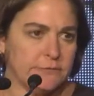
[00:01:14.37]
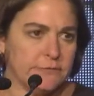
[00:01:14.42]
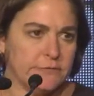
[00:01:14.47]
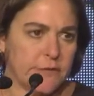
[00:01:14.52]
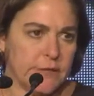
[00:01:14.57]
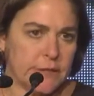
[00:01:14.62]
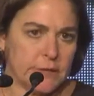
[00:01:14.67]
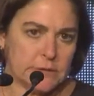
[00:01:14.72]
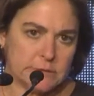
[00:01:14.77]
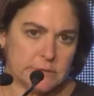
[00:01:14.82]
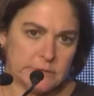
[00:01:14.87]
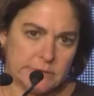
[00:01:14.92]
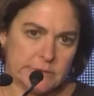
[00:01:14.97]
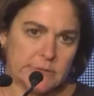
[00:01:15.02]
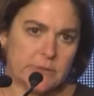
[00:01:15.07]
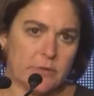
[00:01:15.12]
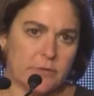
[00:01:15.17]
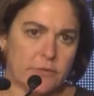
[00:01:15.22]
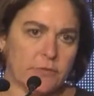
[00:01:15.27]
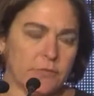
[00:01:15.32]
veiled
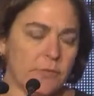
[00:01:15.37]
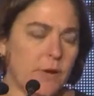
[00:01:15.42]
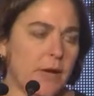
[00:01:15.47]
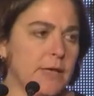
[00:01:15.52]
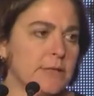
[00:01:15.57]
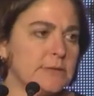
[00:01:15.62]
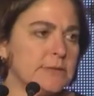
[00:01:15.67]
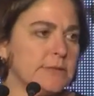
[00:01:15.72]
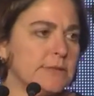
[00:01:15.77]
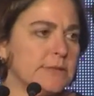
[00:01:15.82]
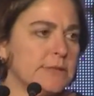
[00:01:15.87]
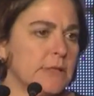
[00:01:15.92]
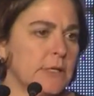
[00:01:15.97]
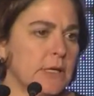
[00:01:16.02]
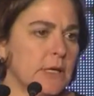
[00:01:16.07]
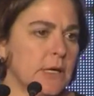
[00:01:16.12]
threats